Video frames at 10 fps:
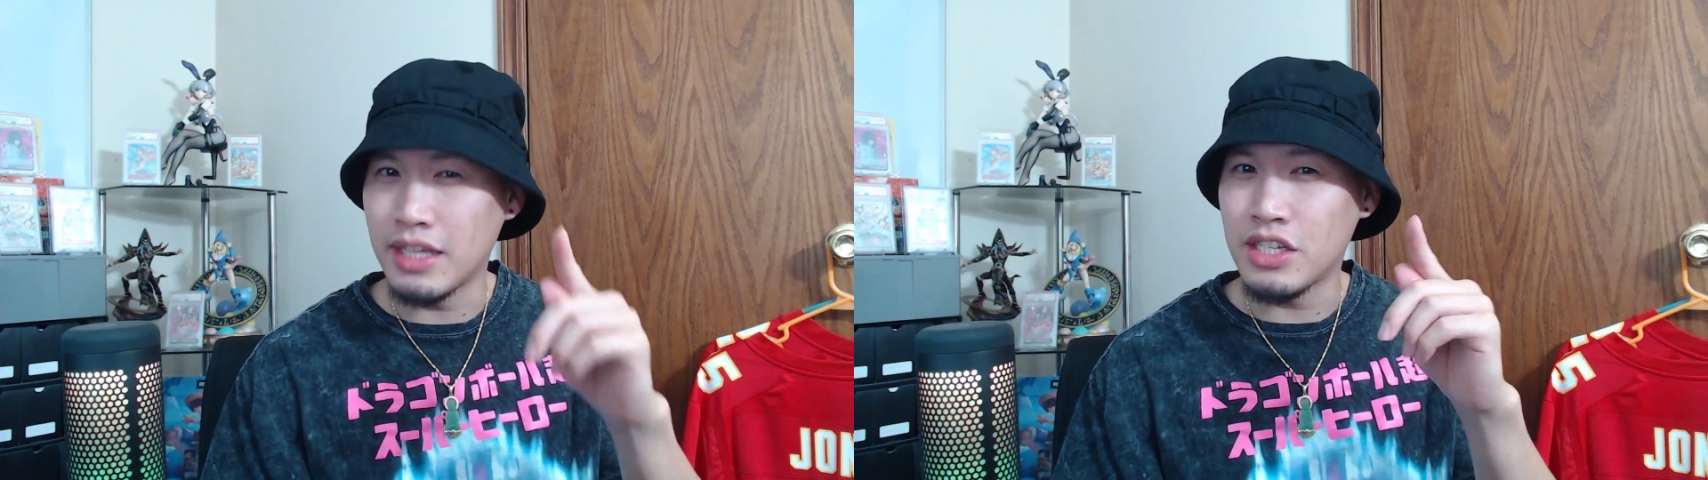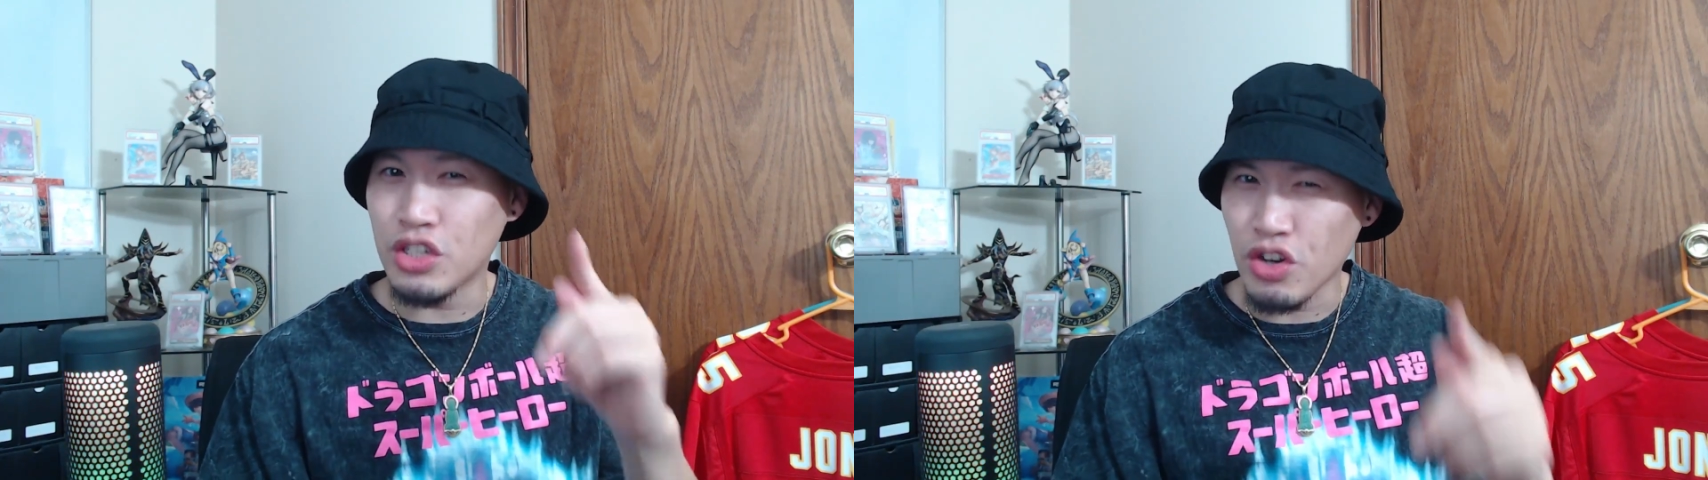
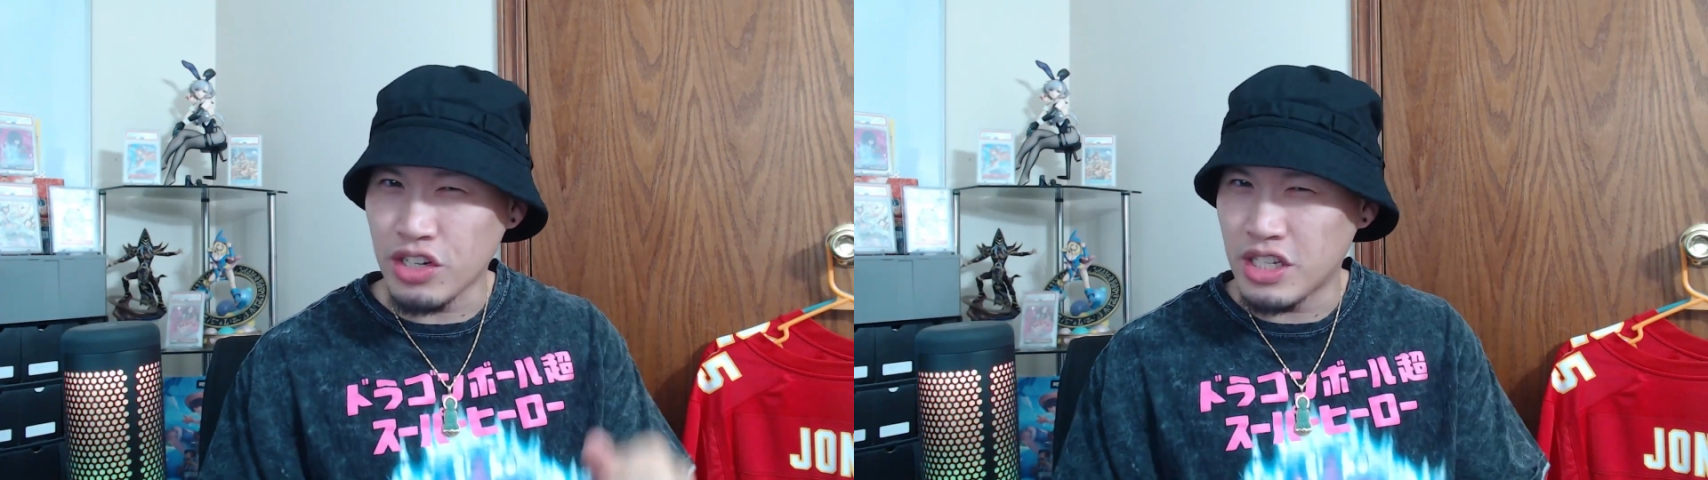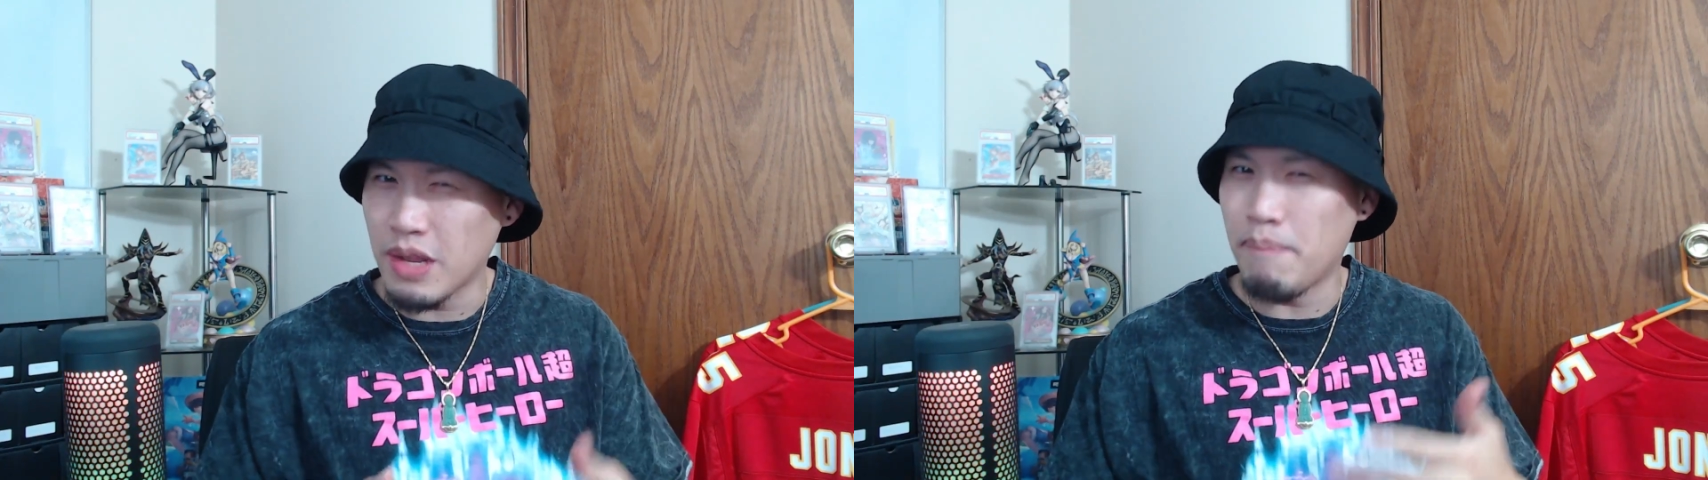
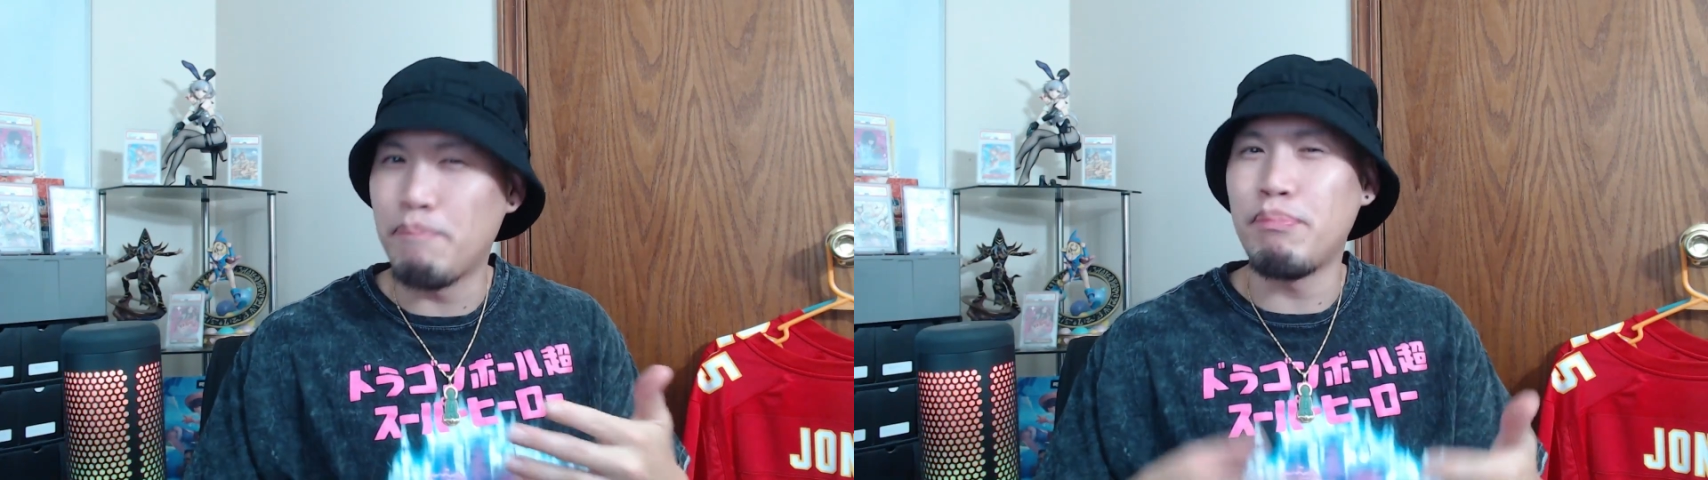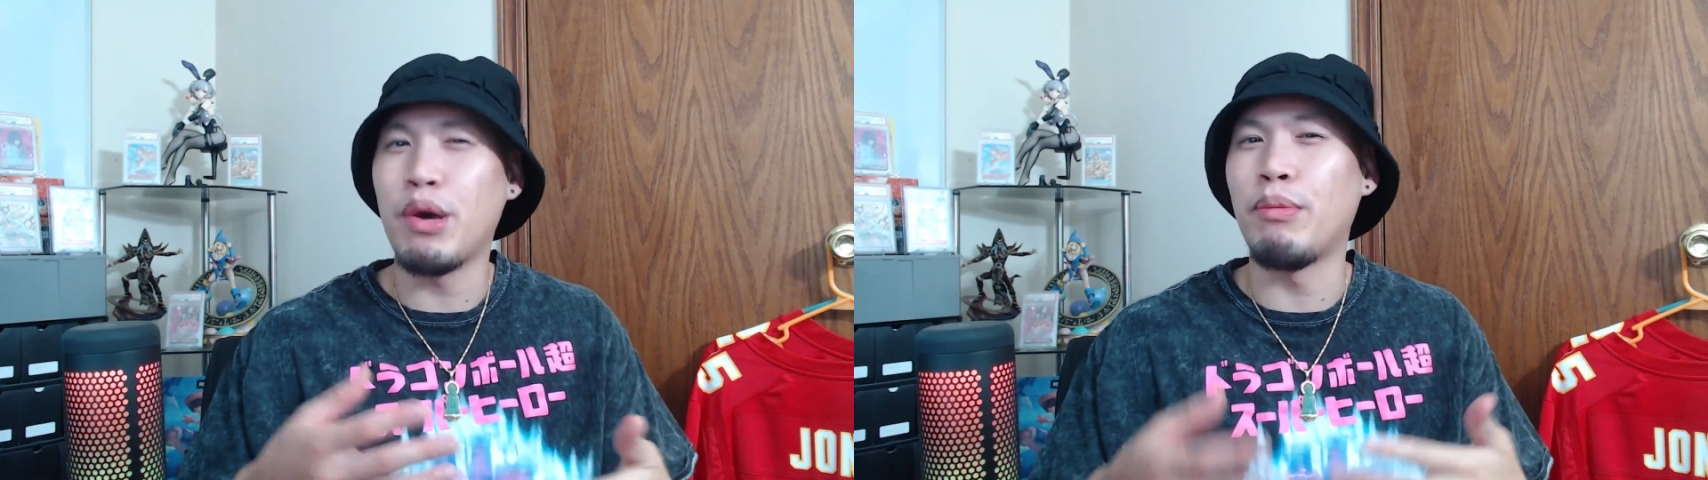starts to
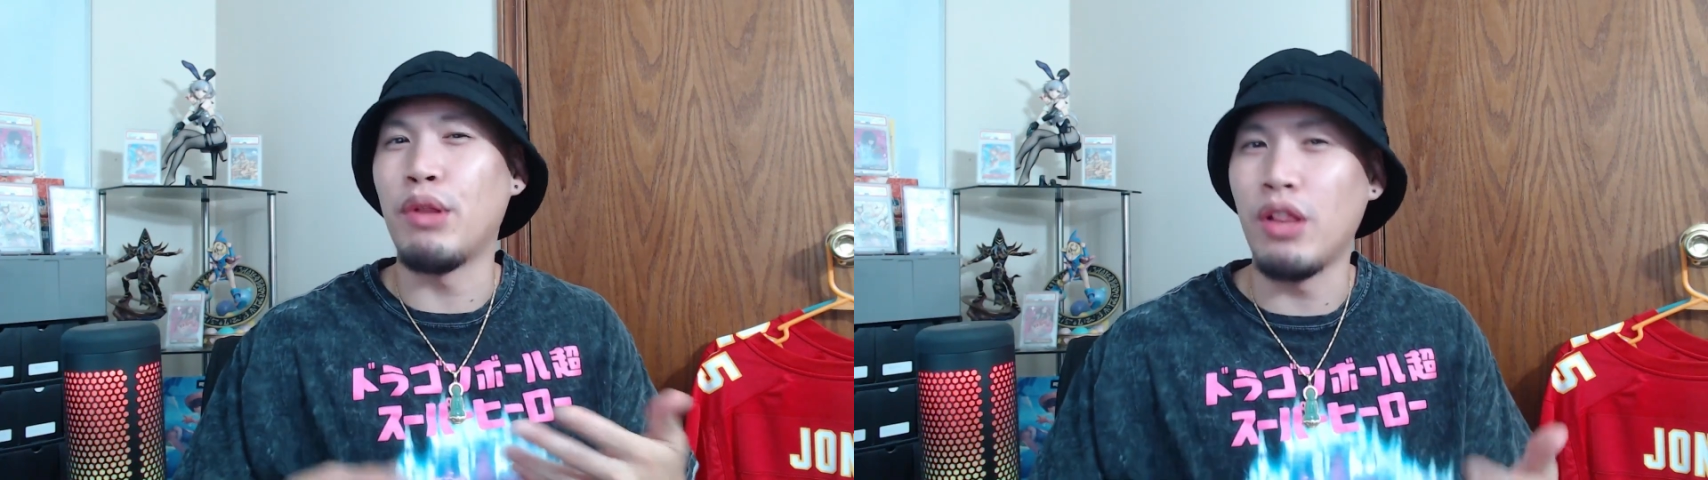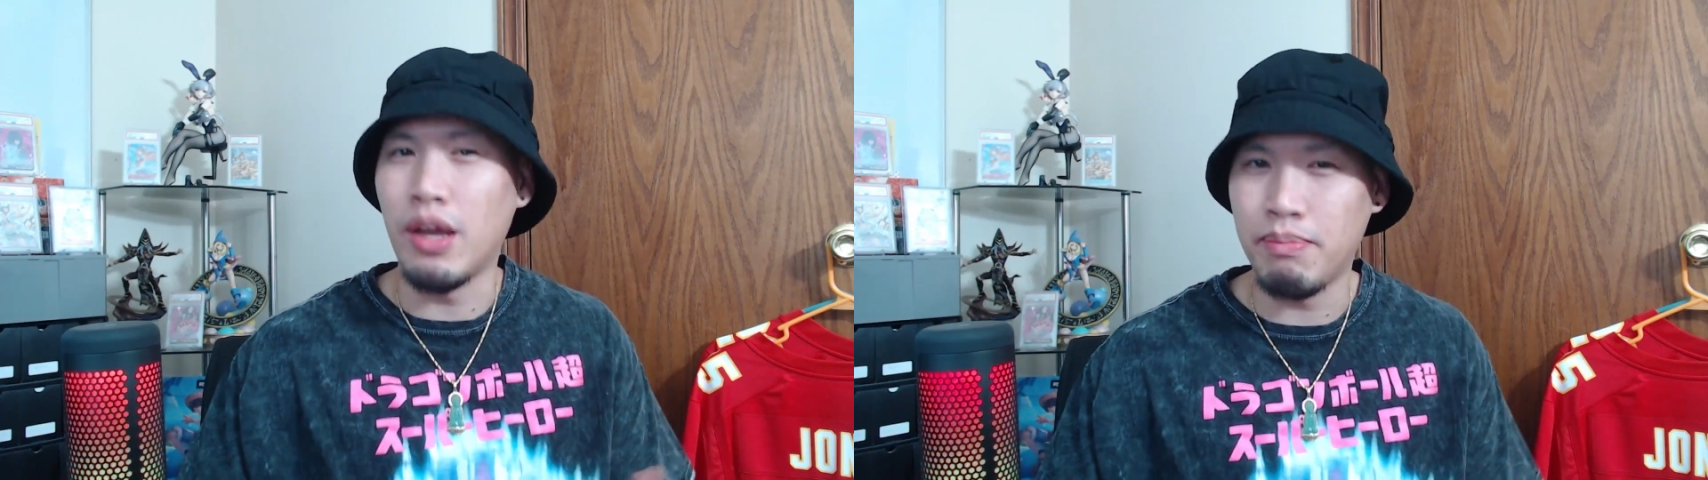
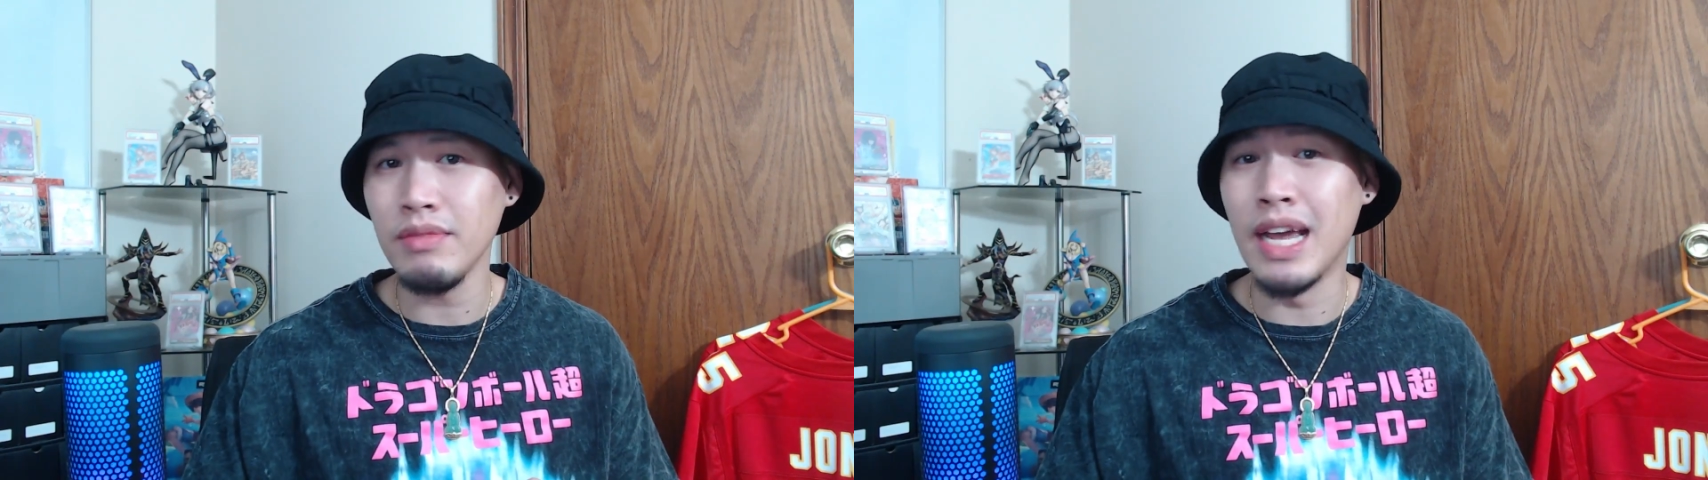bubble up,